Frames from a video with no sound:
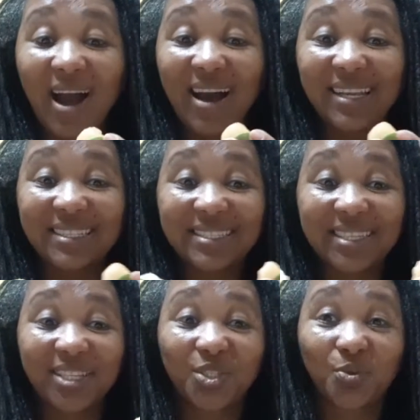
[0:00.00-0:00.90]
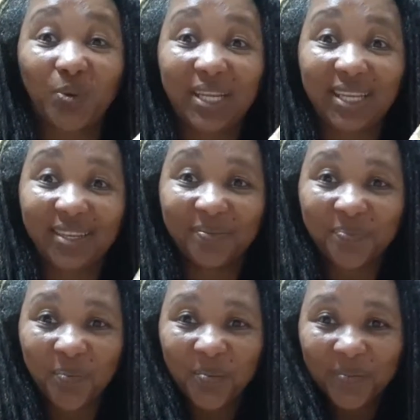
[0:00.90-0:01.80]
This is a twinnie.
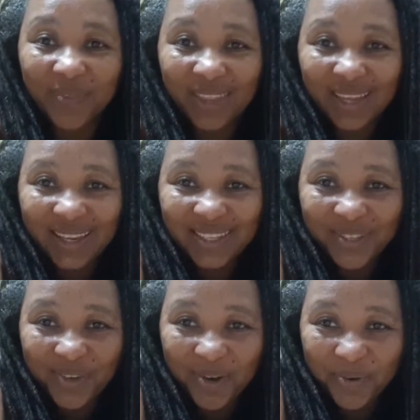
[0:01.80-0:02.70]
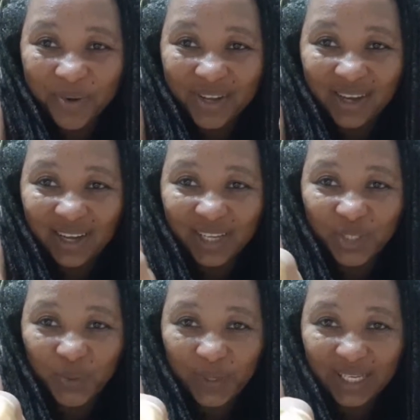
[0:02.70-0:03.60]
This is what we would call a
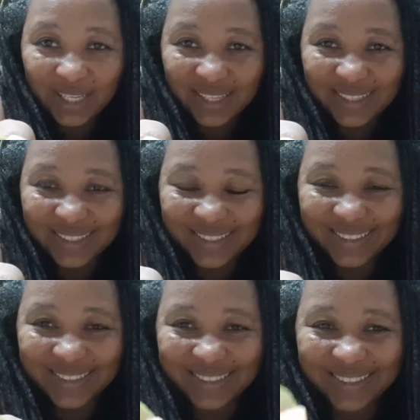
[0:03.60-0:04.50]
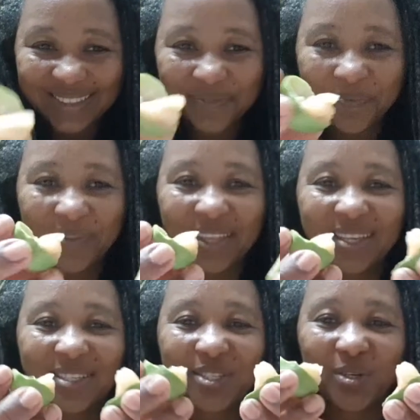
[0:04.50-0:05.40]
twinnie.
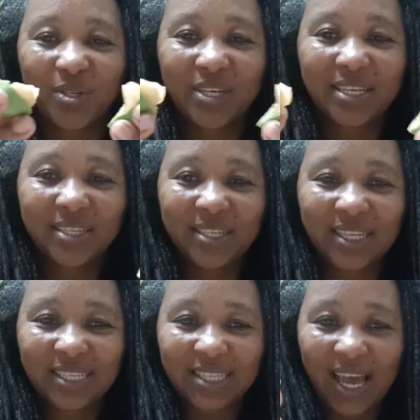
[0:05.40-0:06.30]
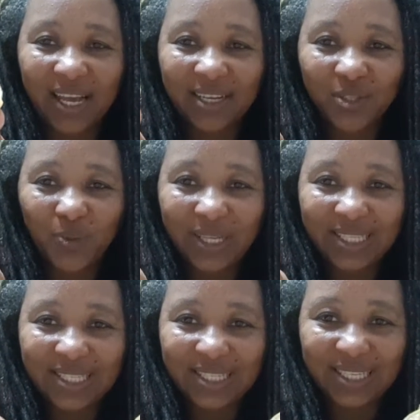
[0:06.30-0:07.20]
So it's like twin
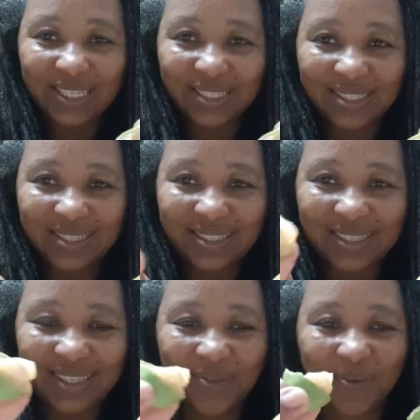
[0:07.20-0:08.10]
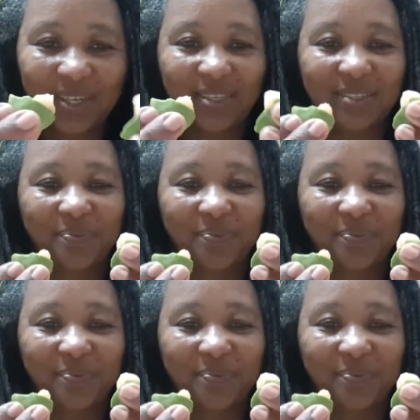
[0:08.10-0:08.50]
seeds in one,